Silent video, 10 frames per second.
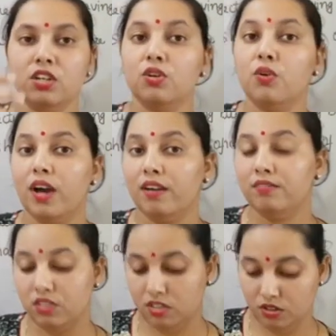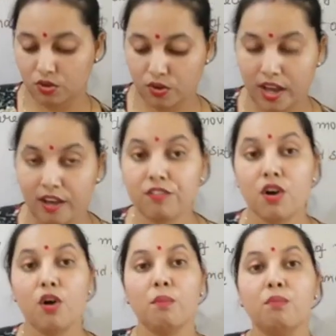you have
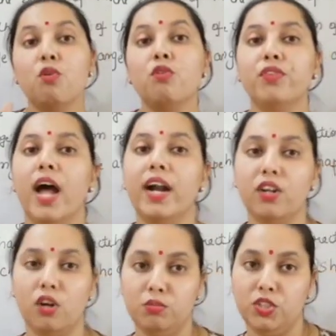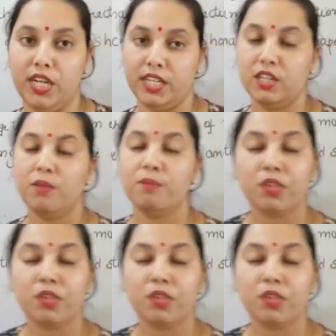moved that object.